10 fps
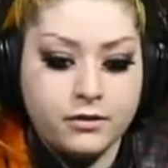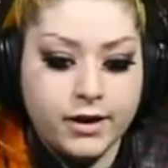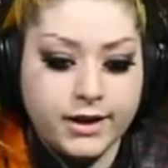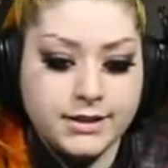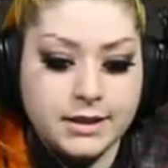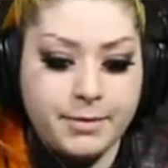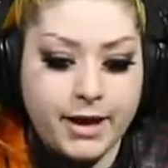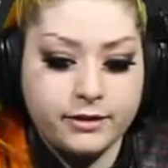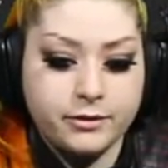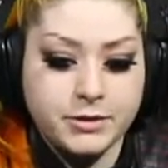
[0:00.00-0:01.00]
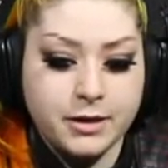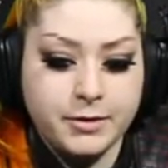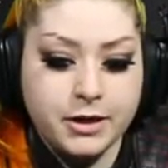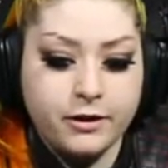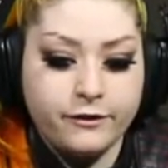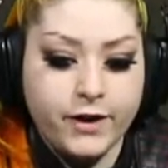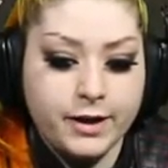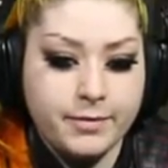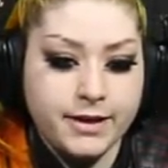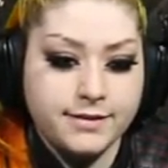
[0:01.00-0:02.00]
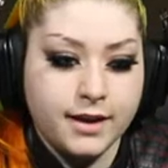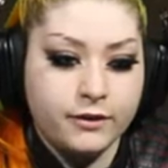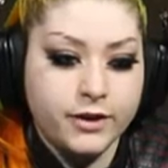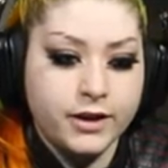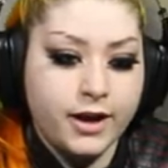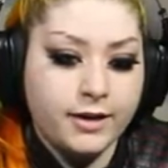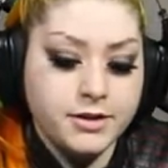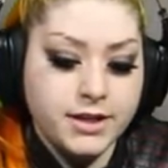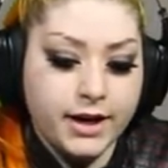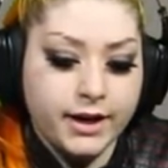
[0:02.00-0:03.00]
Why does the bathroom tell me to go fuck myself? I'm just